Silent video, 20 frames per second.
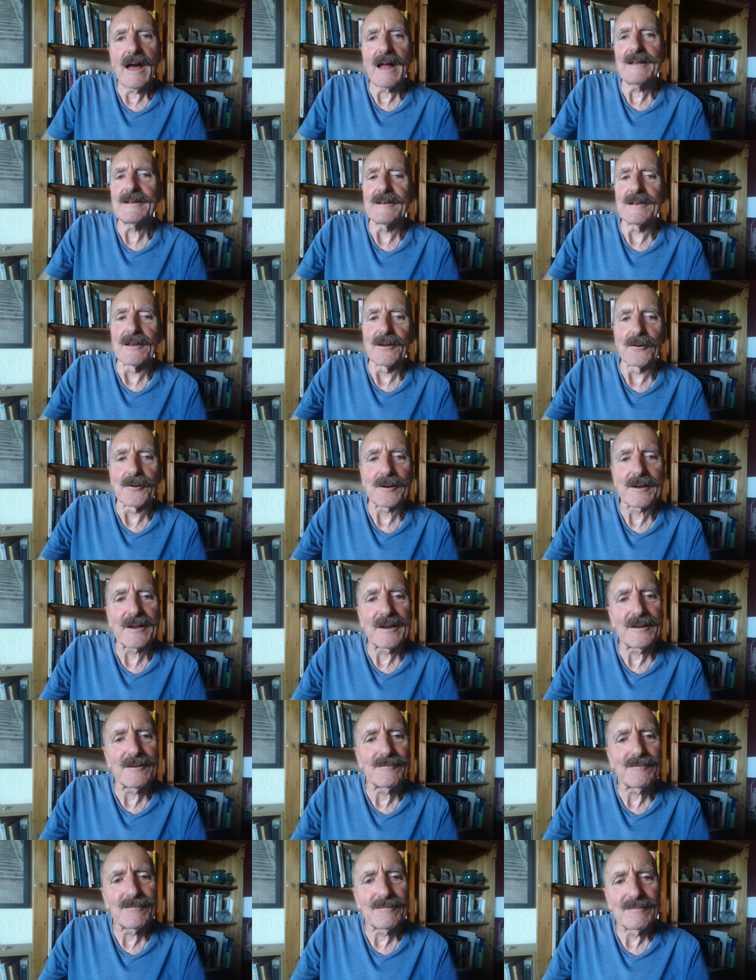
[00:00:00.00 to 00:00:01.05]
Hello
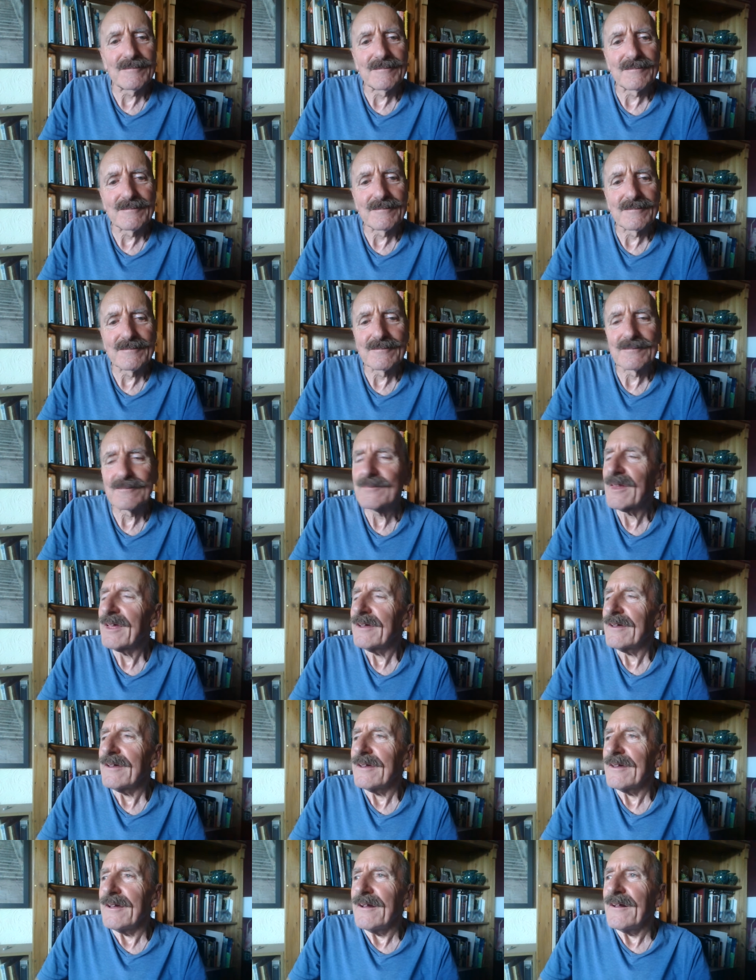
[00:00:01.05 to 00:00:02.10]
again.
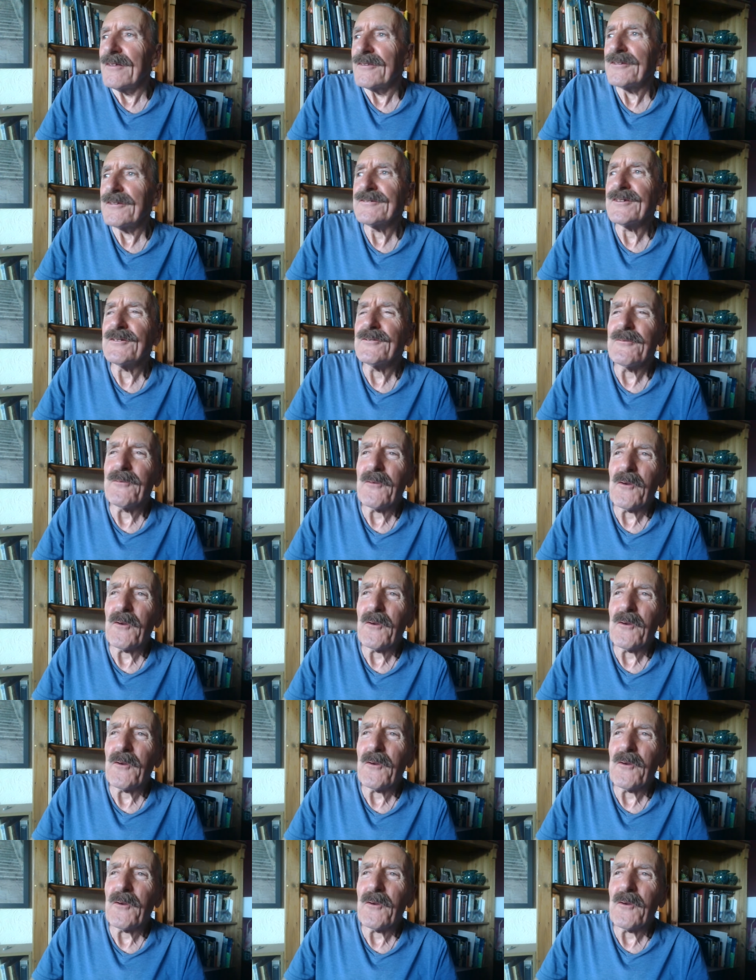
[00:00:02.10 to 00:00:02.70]
This is